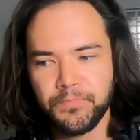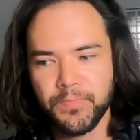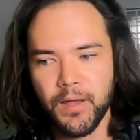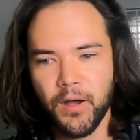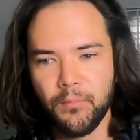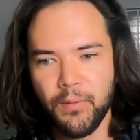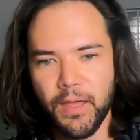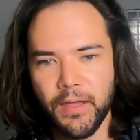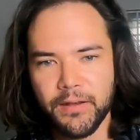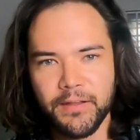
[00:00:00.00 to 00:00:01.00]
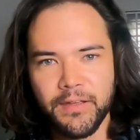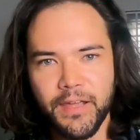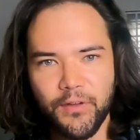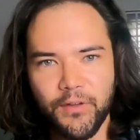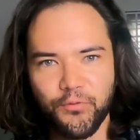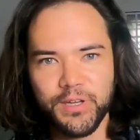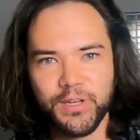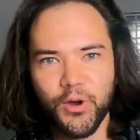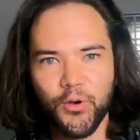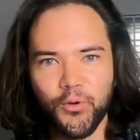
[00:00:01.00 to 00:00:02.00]
Um, and if we
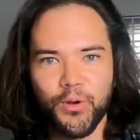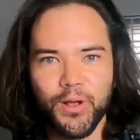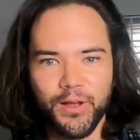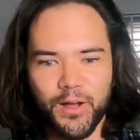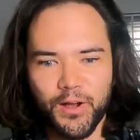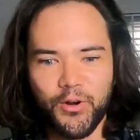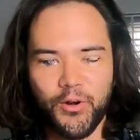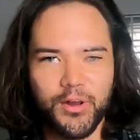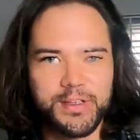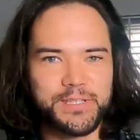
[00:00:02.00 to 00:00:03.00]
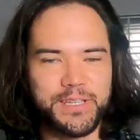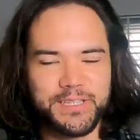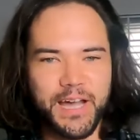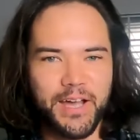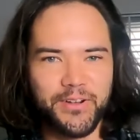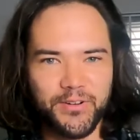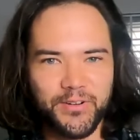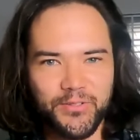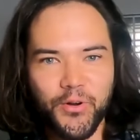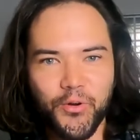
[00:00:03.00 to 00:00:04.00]
go across the entire
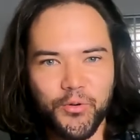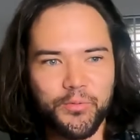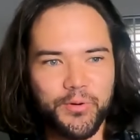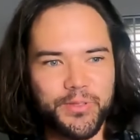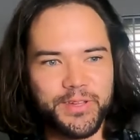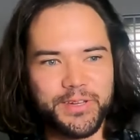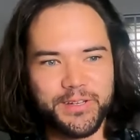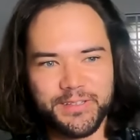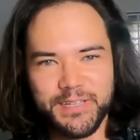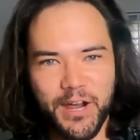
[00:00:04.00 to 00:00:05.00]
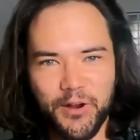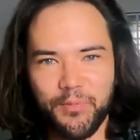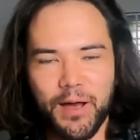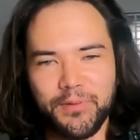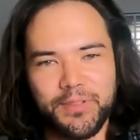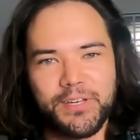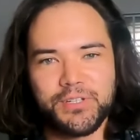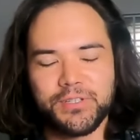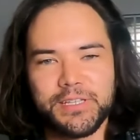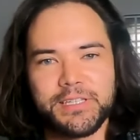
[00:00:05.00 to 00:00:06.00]
globe or the entire population,
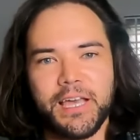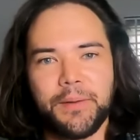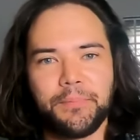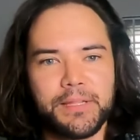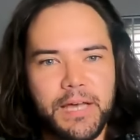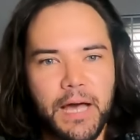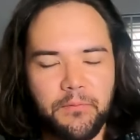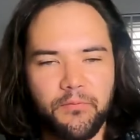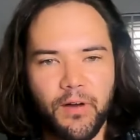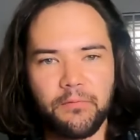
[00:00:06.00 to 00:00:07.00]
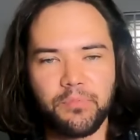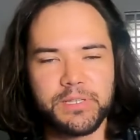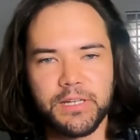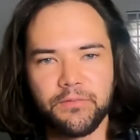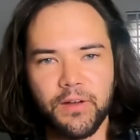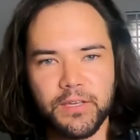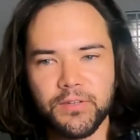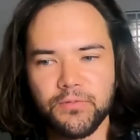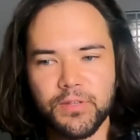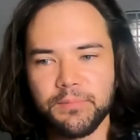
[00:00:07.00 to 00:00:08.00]
let's say I'm in the top 5% of
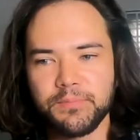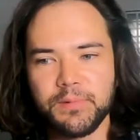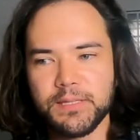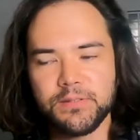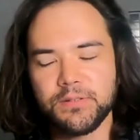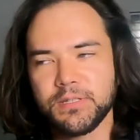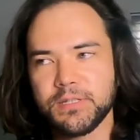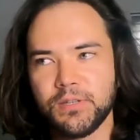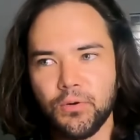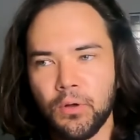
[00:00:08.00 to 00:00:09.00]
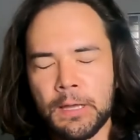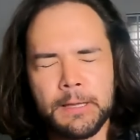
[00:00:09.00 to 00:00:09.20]
IQ, that means there's still